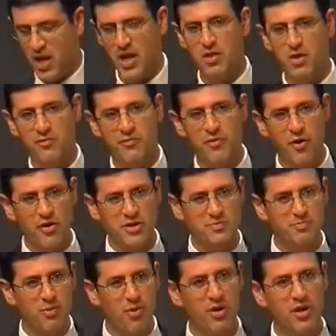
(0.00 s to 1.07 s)
In the
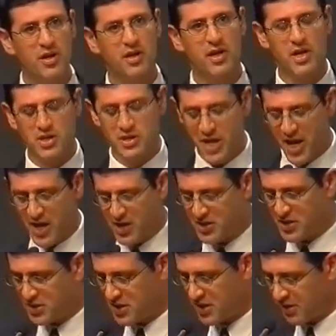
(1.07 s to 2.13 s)
first book, in
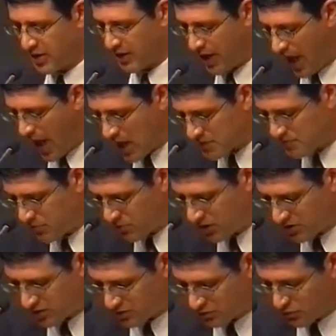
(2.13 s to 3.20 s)
Genesis, in the last book,
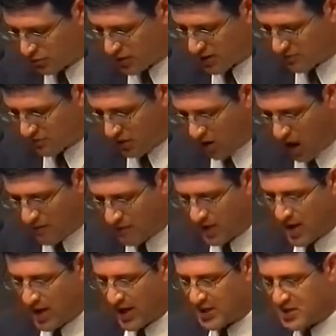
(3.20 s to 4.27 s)
in the tree of
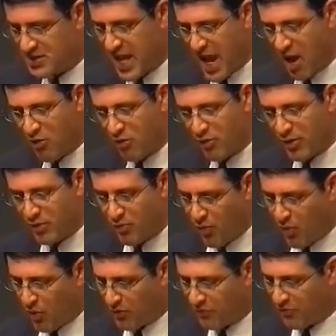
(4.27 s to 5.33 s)
life, is now a
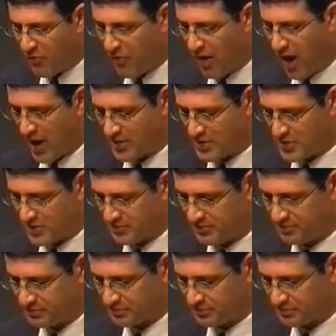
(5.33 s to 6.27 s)
reward for us.